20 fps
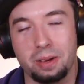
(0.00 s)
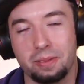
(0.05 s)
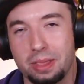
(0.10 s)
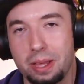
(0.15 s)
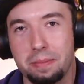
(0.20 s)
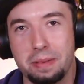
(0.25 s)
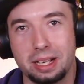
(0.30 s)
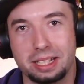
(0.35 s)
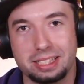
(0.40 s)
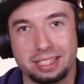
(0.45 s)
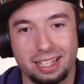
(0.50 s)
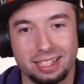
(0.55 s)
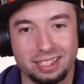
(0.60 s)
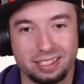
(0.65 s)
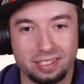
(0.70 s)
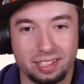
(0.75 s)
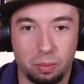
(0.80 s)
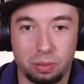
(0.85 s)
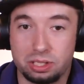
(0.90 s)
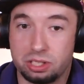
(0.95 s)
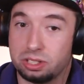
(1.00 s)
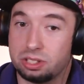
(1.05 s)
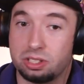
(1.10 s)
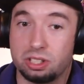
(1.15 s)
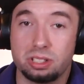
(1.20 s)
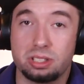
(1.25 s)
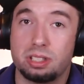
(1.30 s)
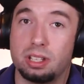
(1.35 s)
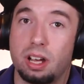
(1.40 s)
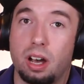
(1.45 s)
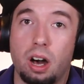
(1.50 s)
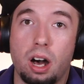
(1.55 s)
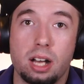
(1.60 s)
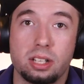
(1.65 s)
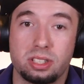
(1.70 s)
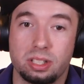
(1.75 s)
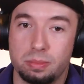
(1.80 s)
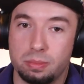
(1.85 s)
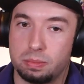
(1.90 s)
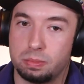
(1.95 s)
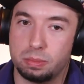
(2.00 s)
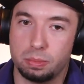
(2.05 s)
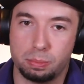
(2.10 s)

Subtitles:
if that makes sense, which is just awesome.